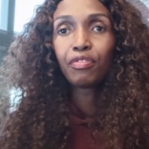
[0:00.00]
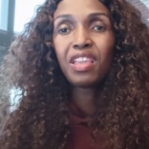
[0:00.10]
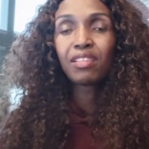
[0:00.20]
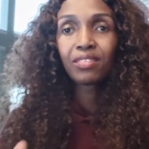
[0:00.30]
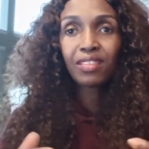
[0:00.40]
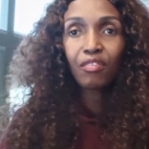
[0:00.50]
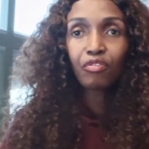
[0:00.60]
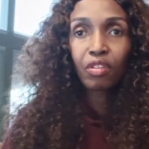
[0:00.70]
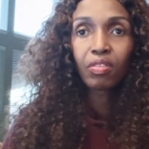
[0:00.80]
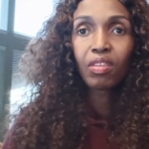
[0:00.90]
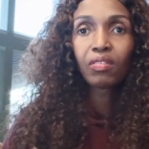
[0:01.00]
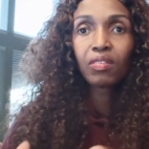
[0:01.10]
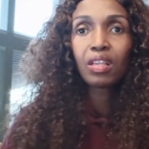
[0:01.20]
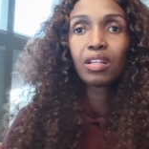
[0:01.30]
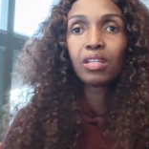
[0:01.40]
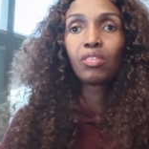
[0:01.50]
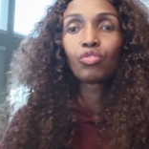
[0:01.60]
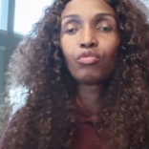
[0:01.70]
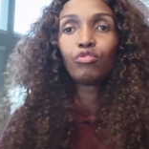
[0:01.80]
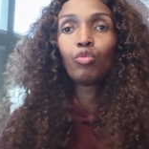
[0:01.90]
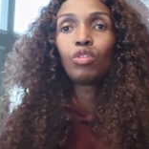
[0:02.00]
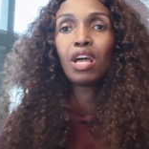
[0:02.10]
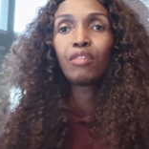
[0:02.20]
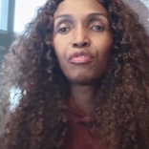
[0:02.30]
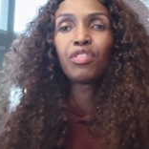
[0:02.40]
They are suffering the sickness of no love.